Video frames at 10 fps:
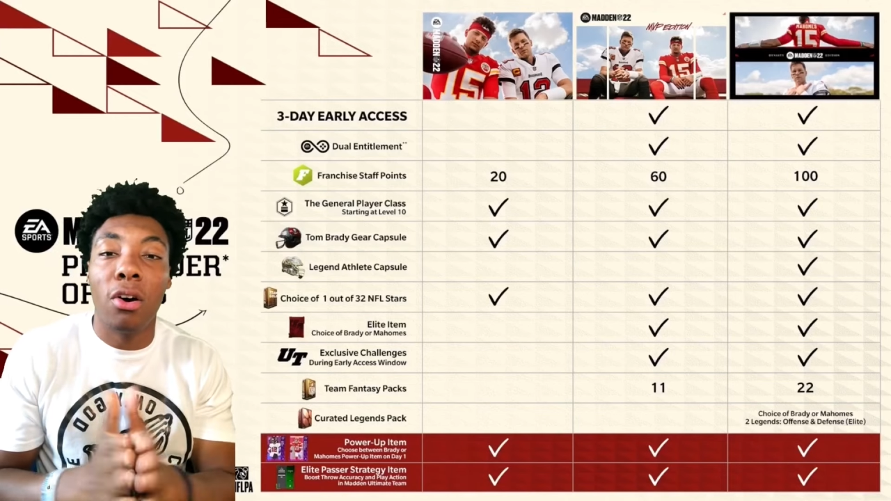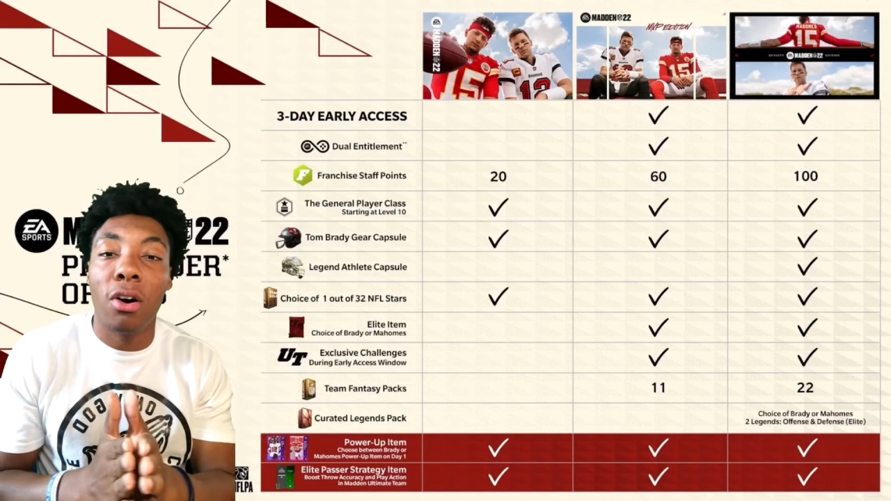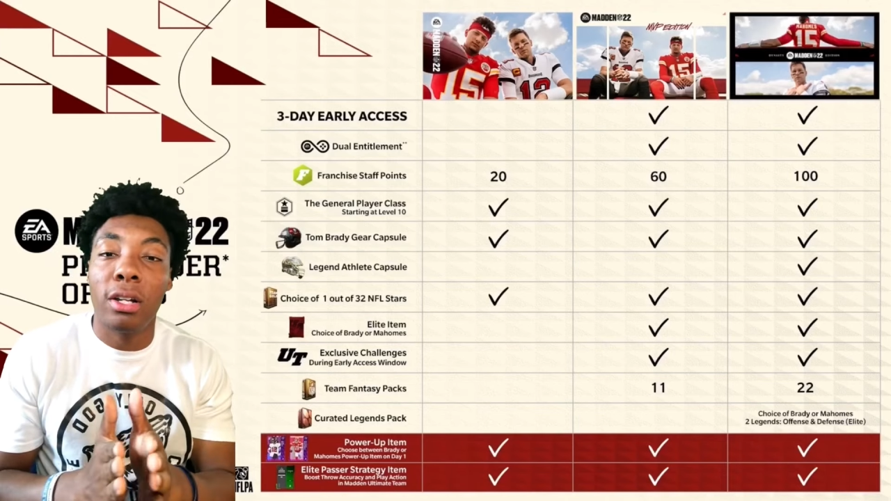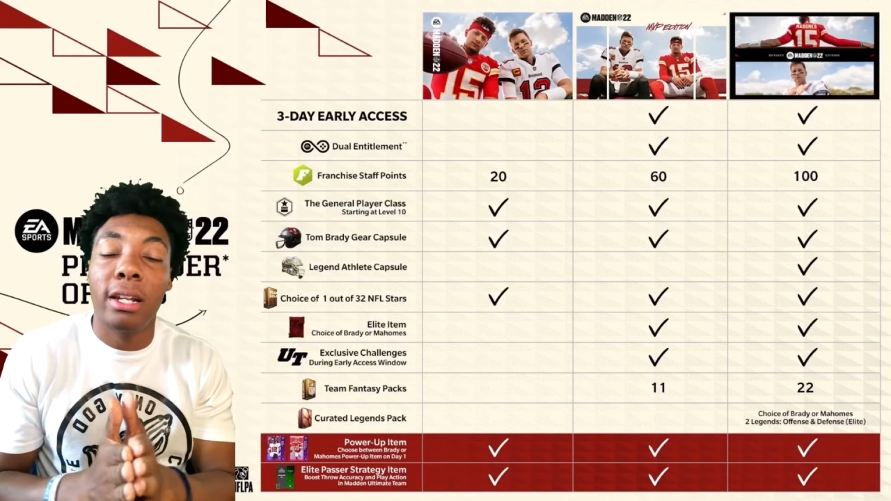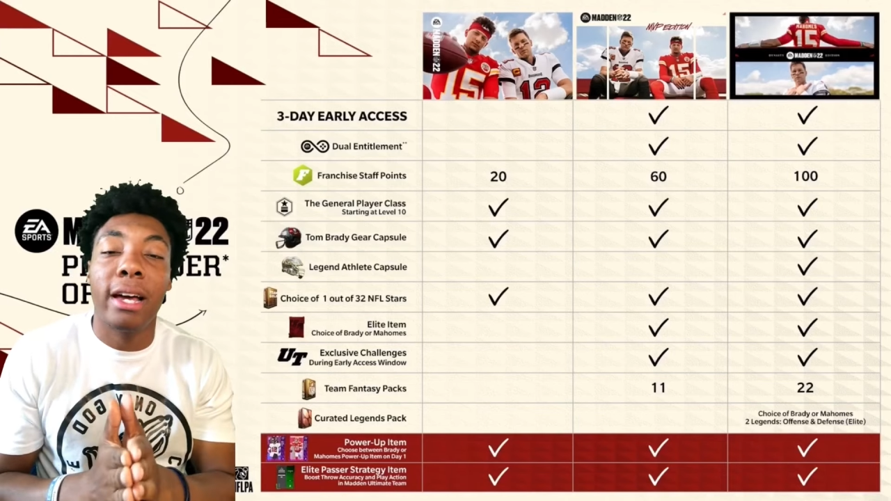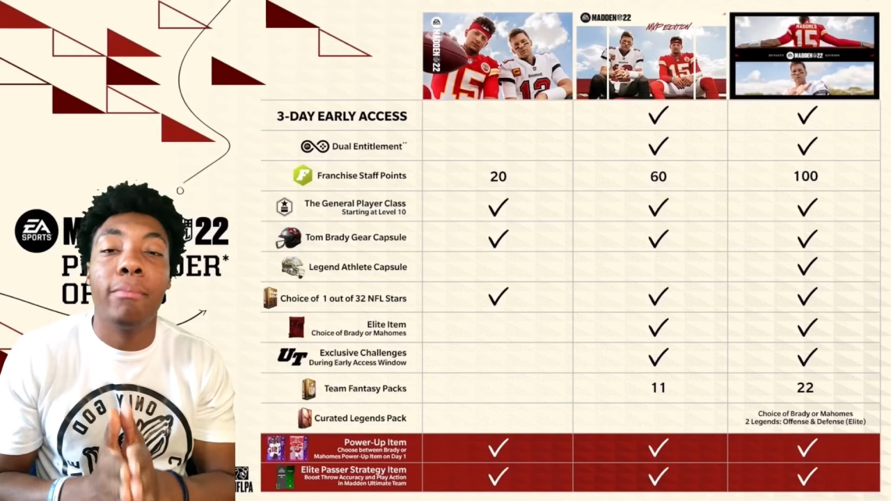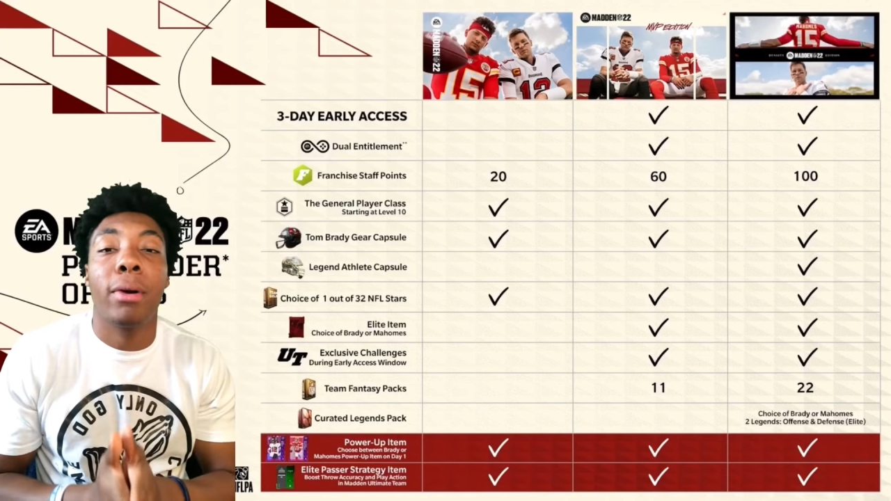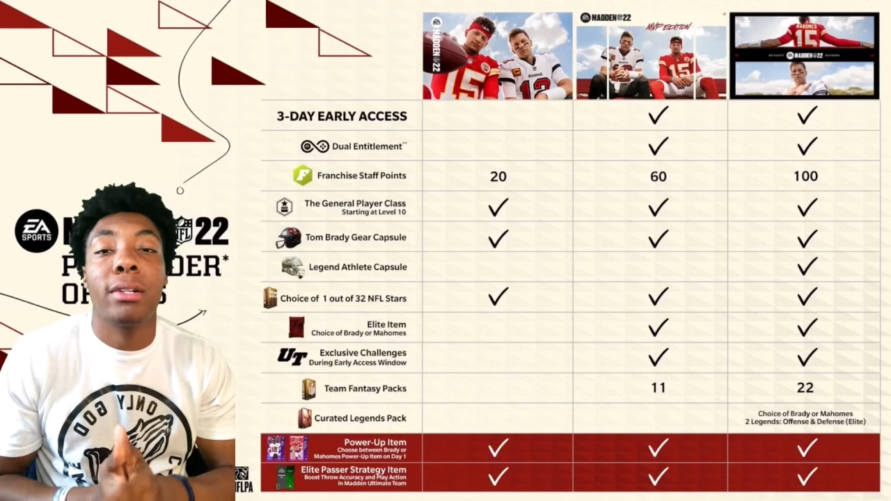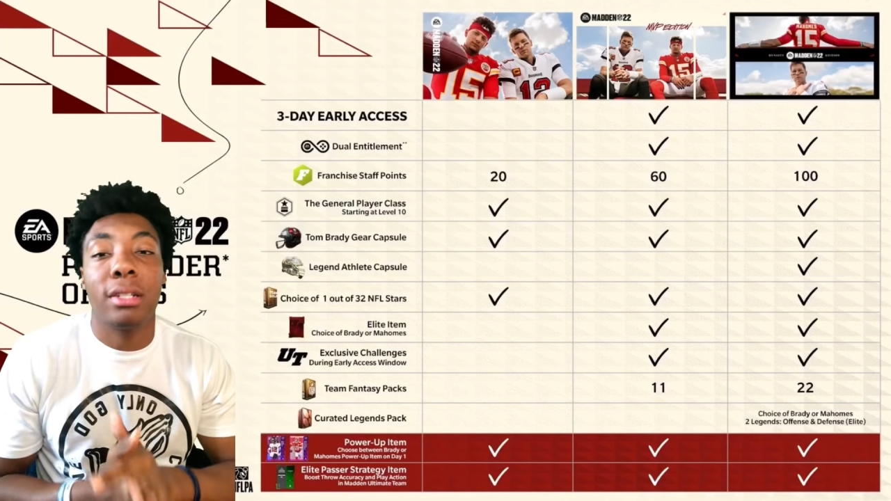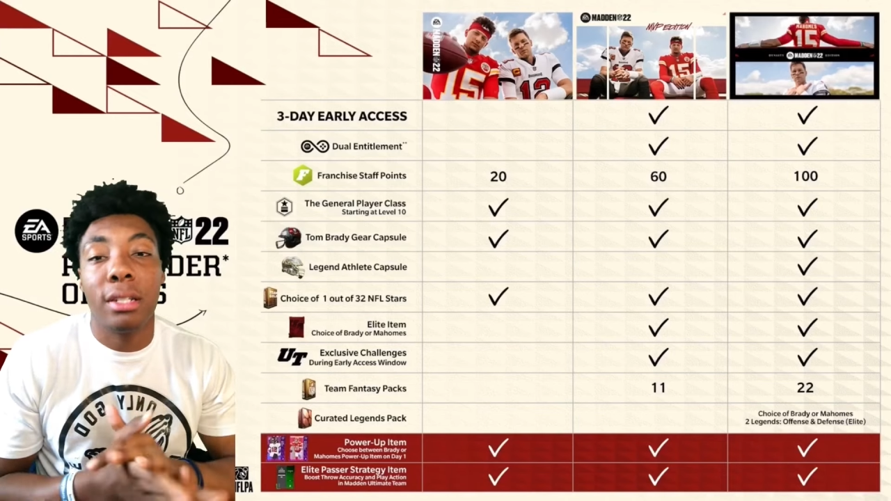online
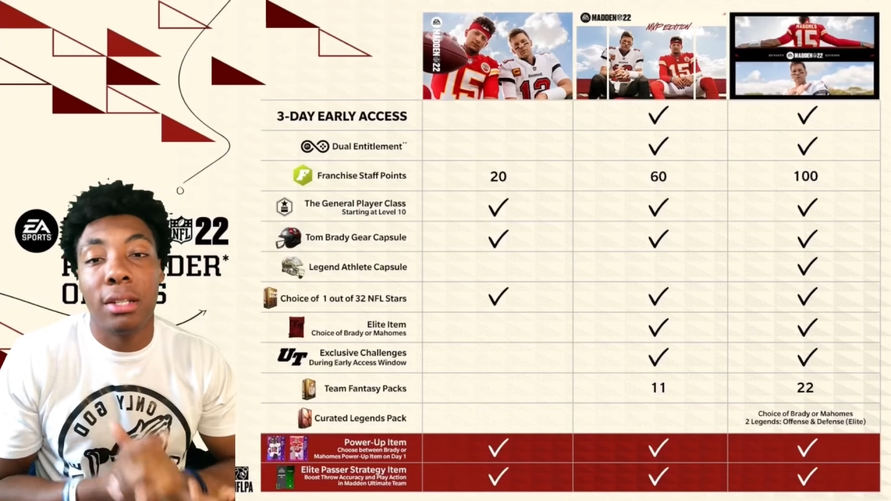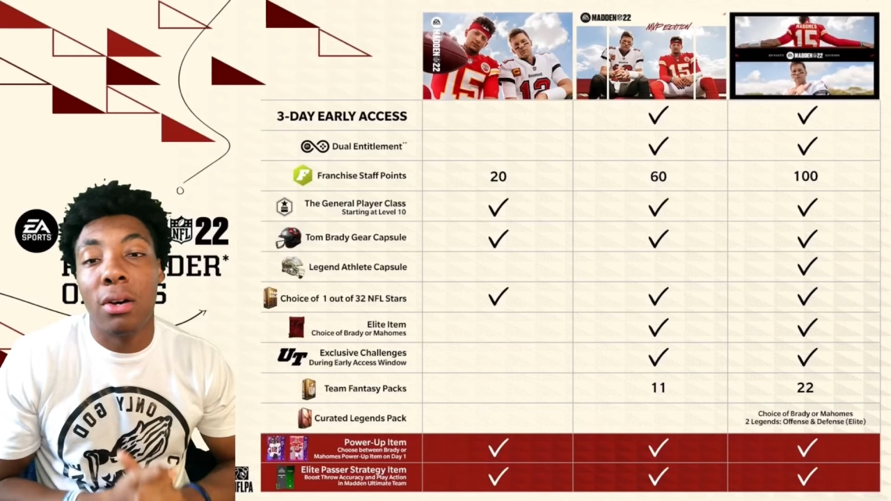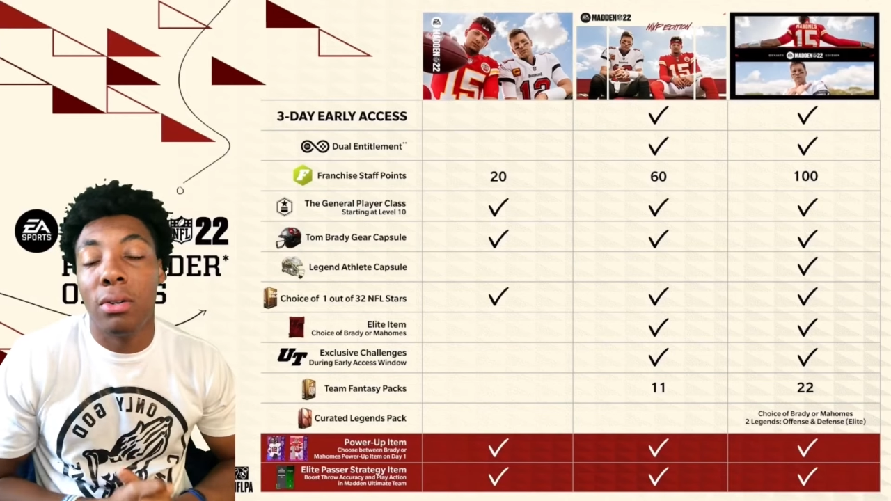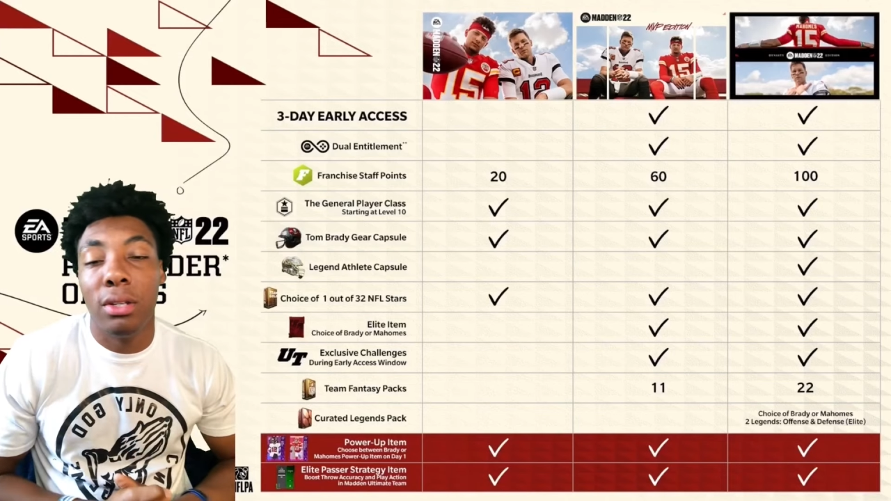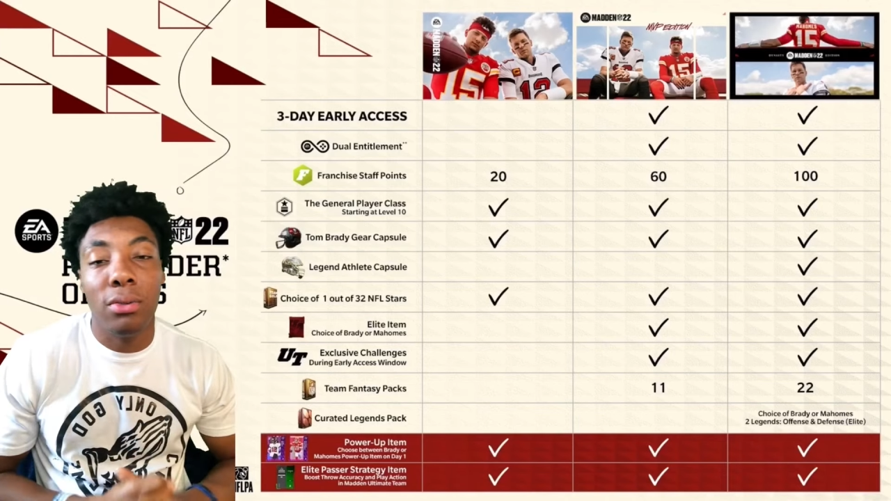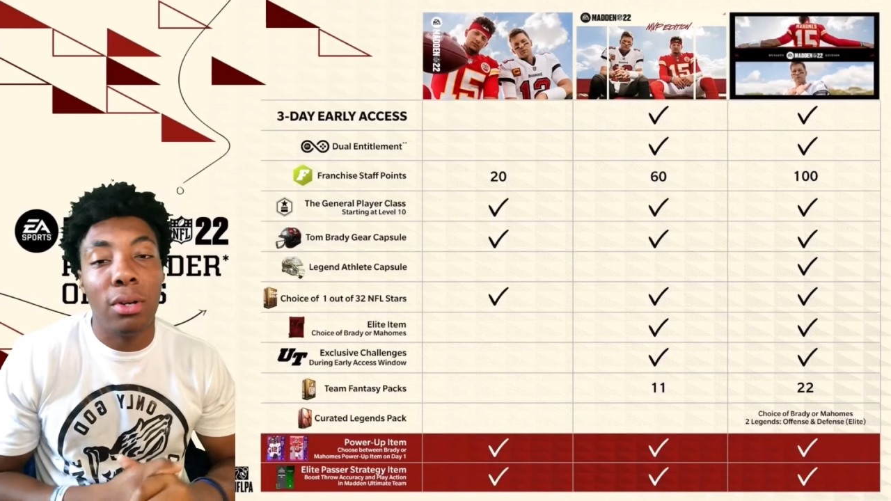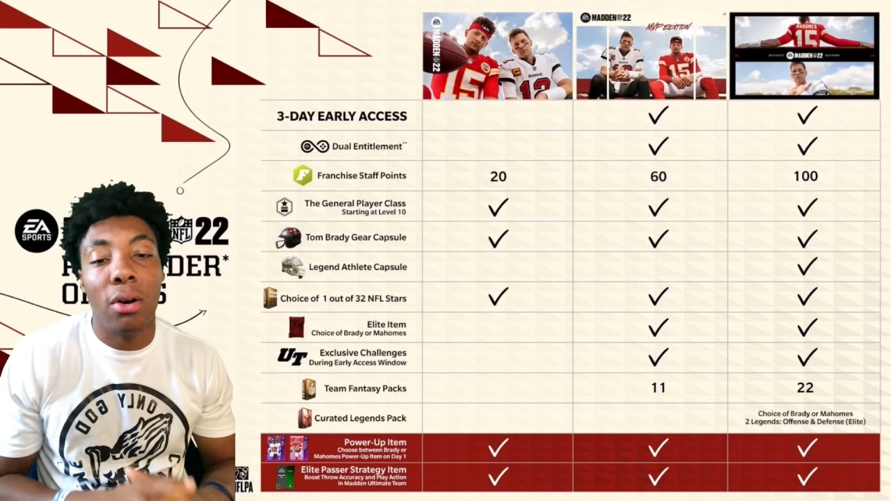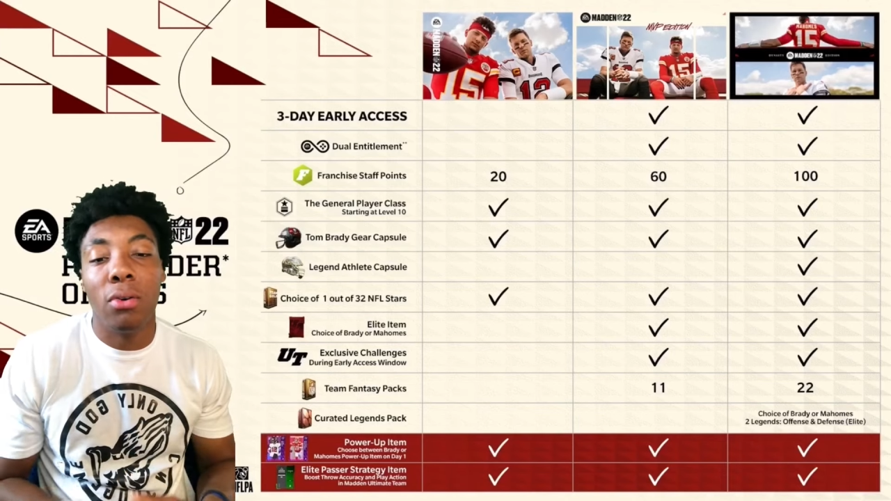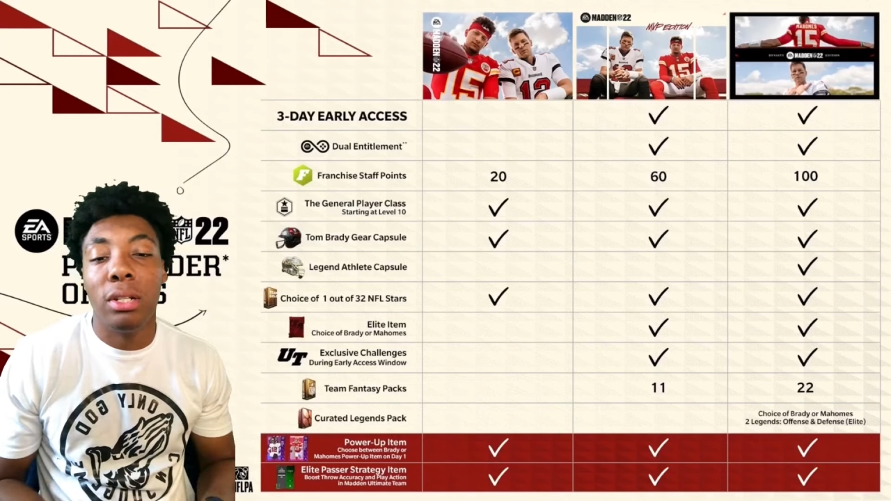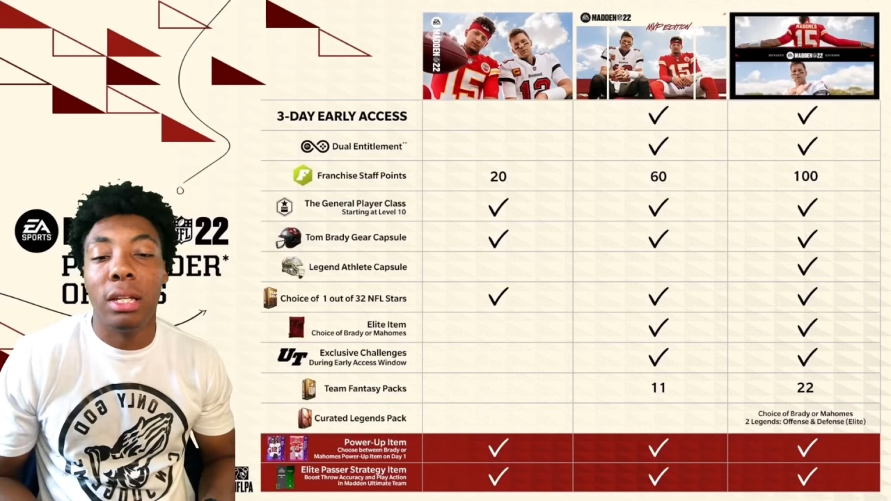purchases only. You can
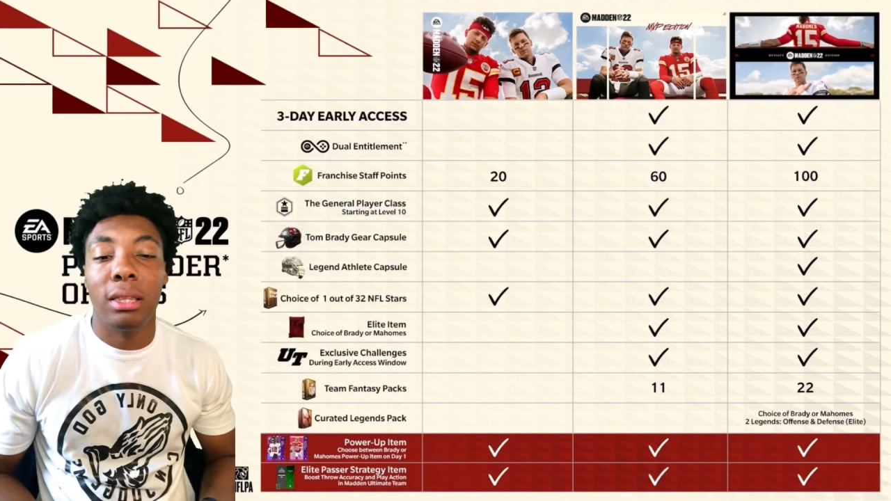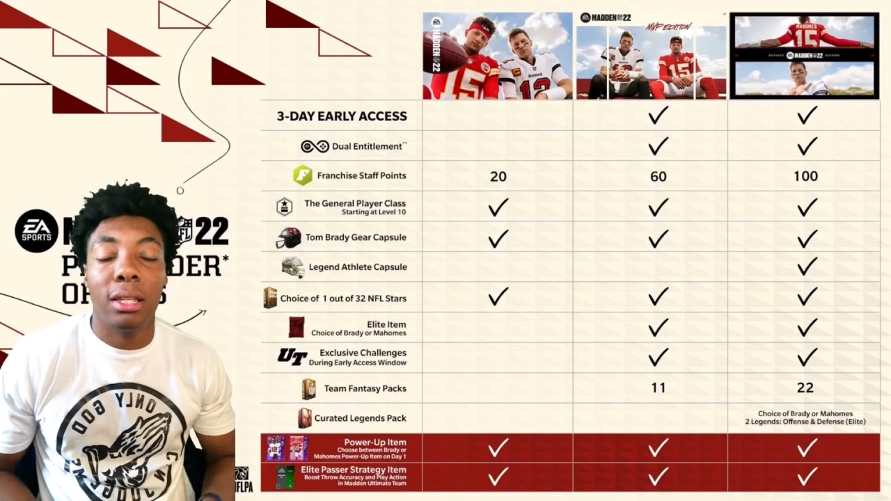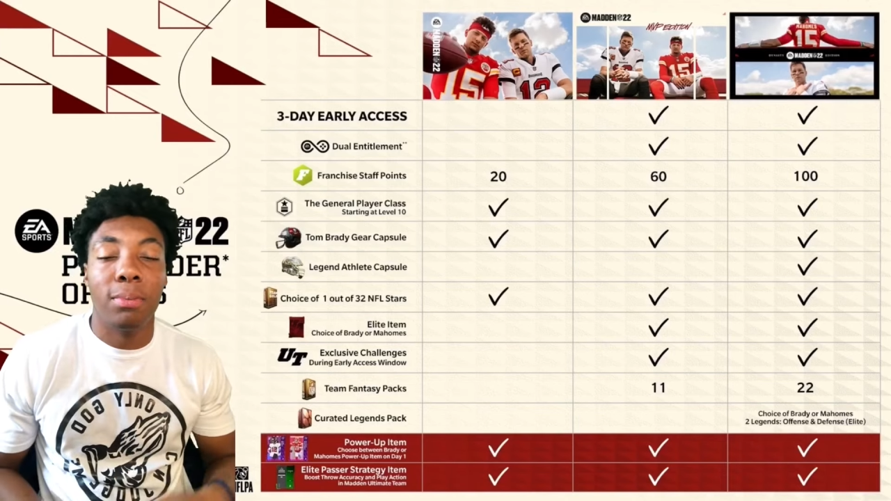only get this